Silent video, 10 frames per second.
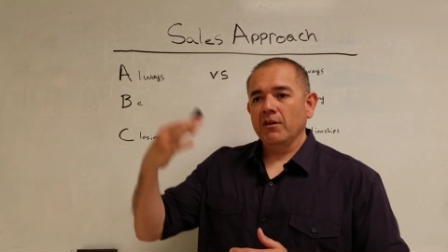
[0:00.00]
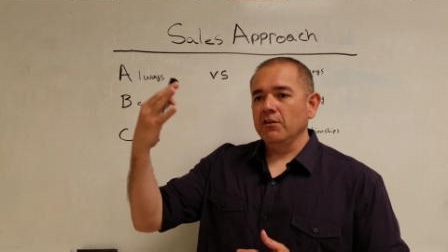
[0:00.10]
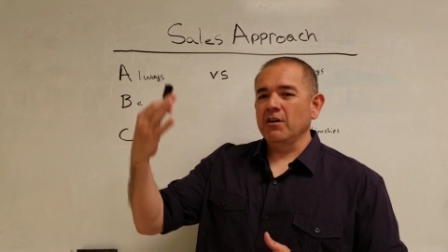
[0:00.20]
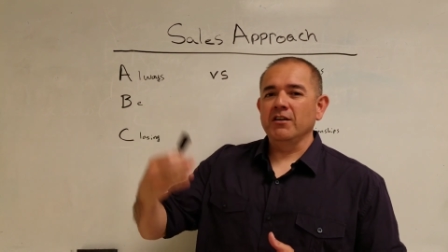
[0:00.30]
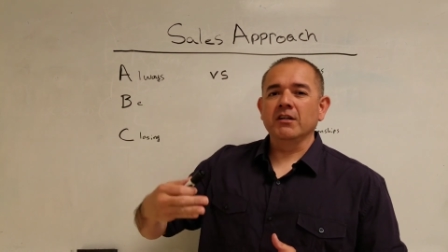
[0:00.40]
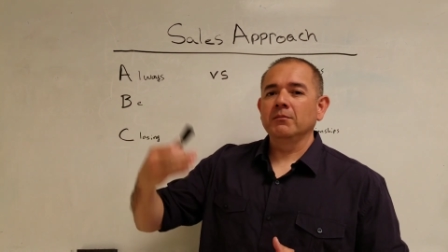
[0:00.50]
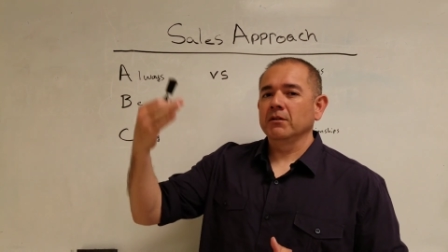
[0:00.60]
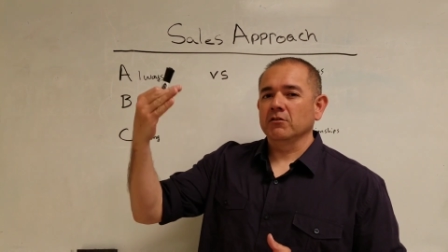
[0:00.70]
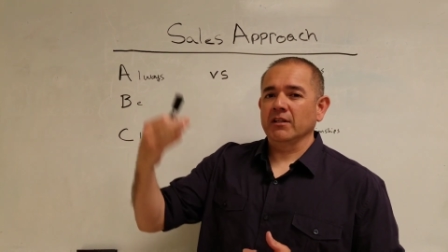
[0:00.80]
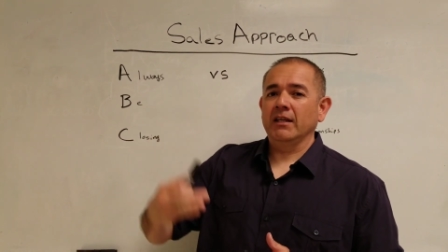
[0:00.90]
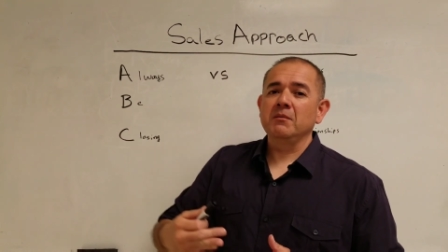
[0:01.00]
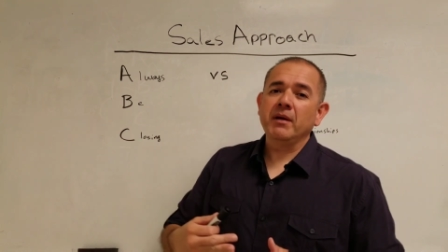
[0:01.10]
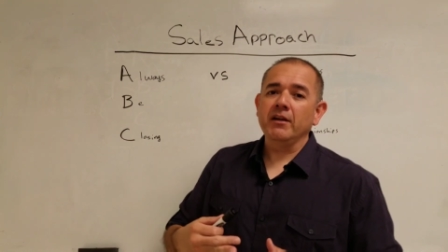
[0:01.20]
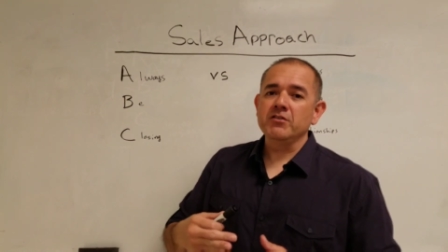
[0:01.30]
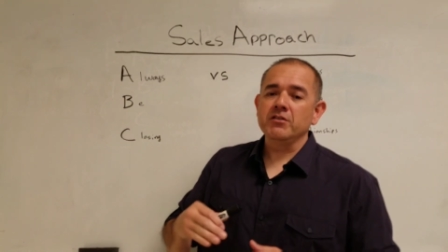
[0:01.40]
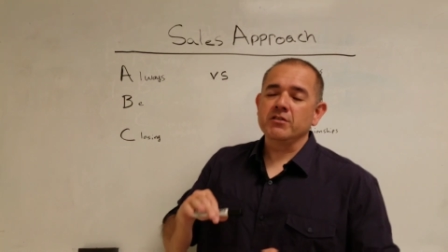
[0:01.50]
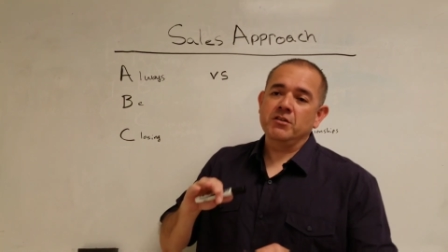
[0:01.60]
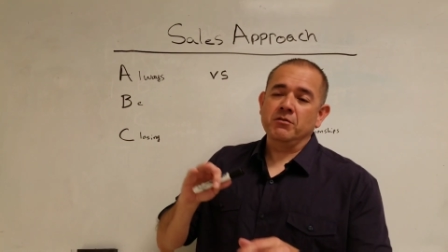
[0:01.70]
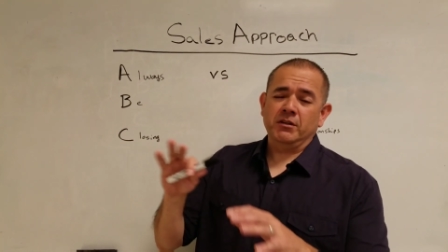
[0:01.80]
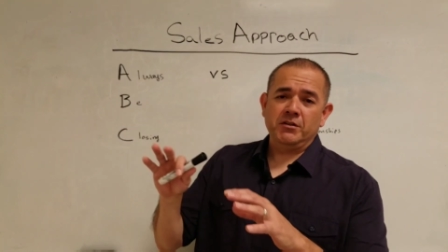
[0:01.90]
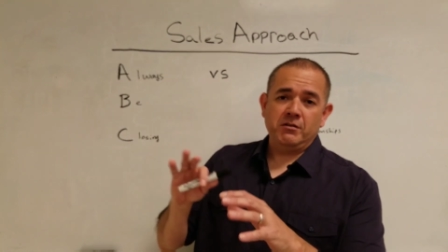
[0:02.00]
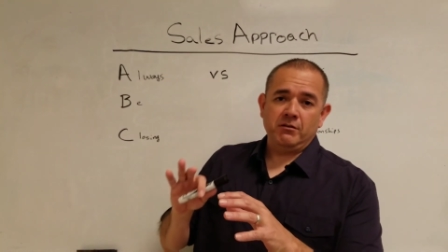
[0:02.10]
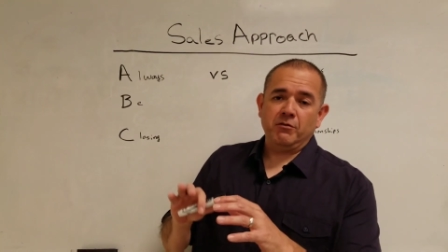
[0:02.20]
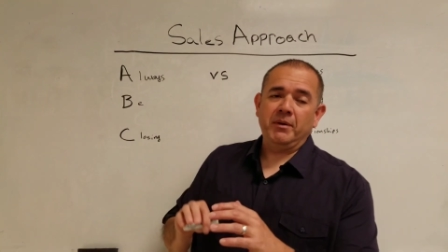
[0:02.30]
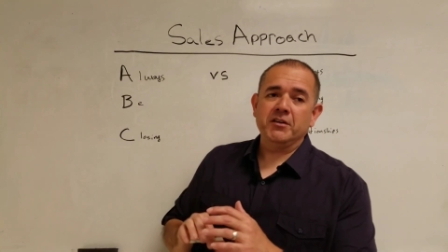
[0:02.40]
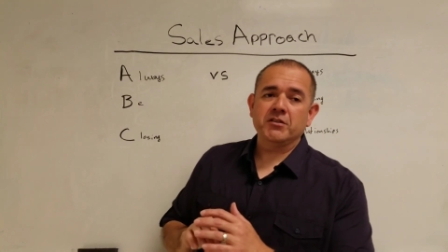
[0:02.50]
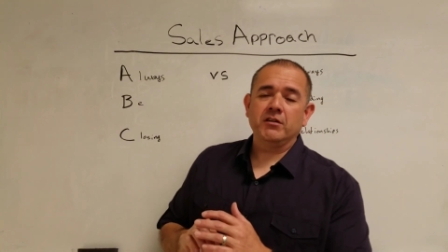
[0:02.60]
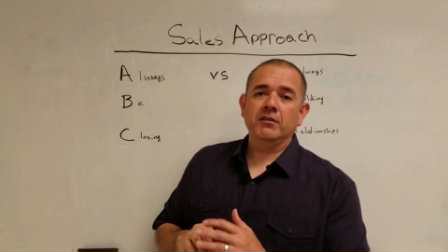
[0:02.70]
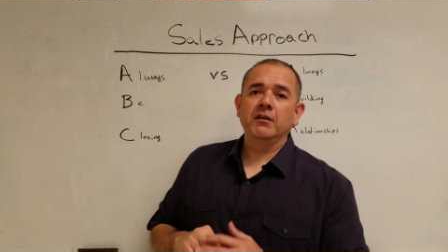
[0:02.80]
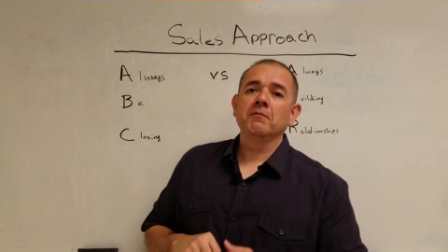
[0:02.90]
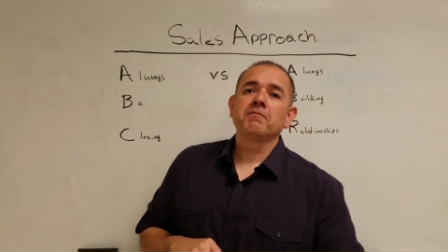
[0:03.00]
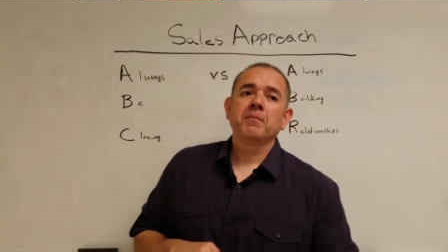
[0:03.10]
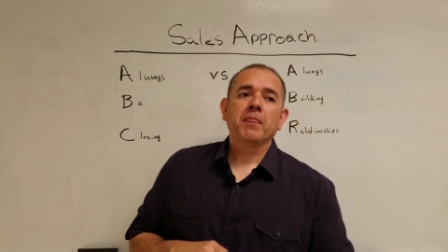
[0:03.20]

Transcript: how you come to those landing pages and you enter your information on there.